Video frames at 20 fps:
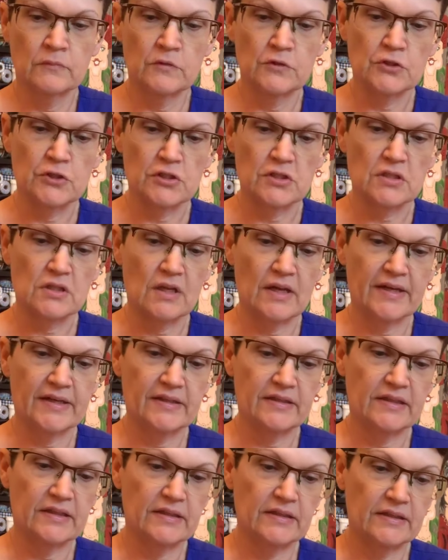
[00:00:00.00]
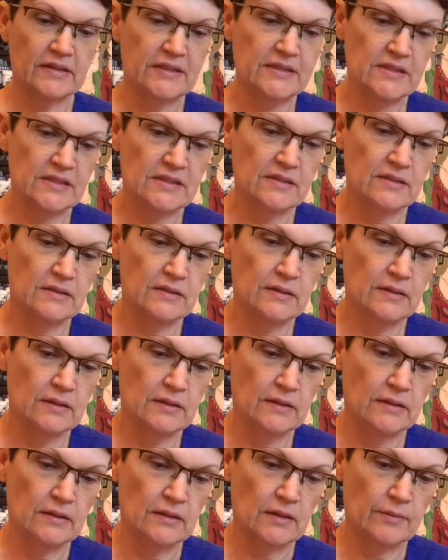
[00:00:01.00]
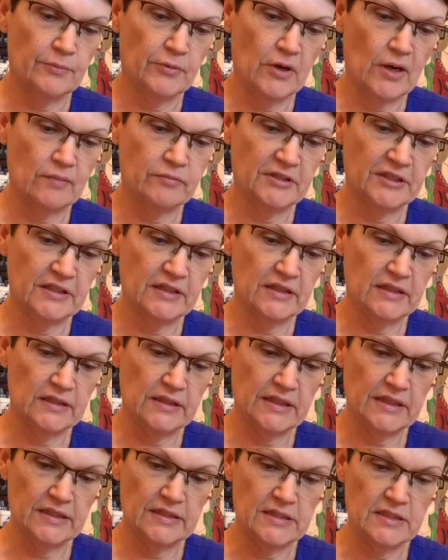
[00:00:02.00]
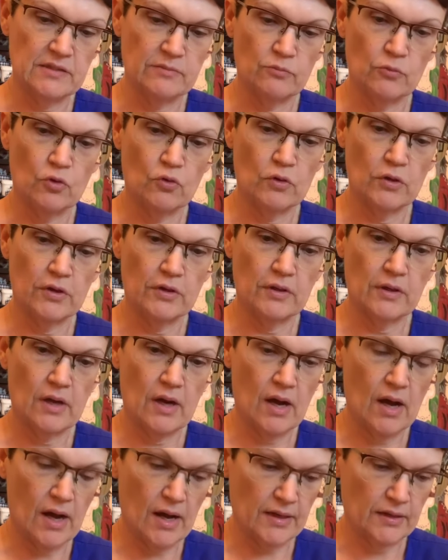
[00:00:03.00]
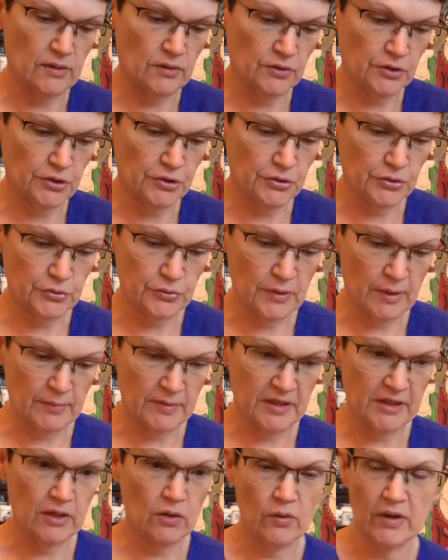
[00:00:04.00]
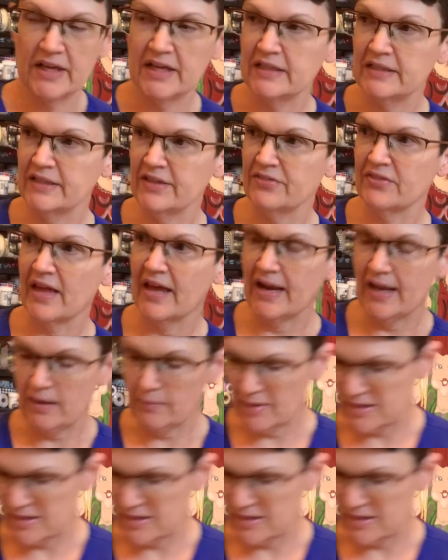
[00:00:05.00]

Just like this. And I'm probably going to need some more hot glue. I'm going to go ahead and get that out of